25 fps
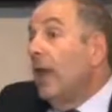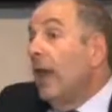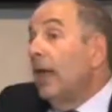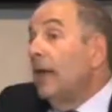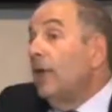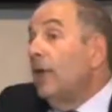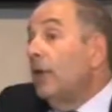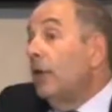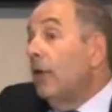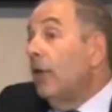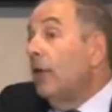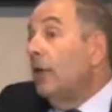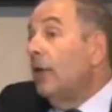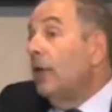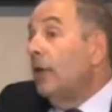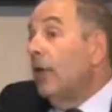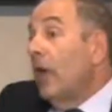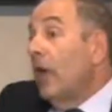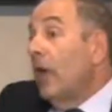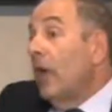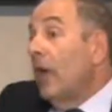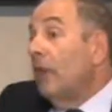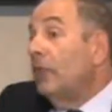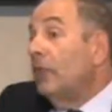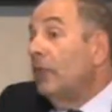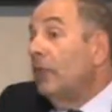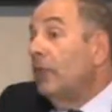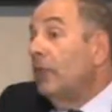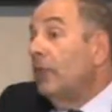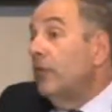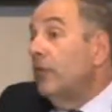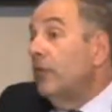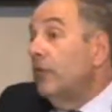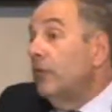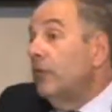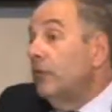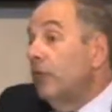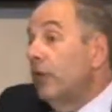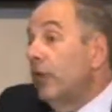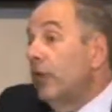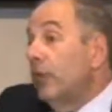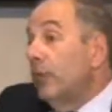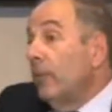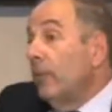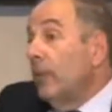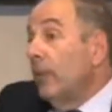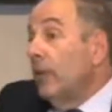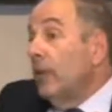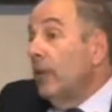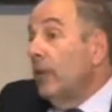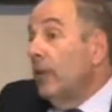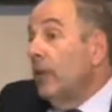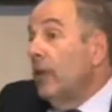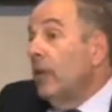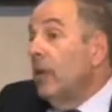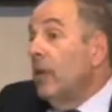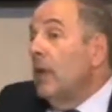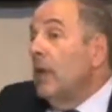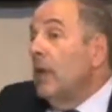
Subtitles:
As far as options in treatment,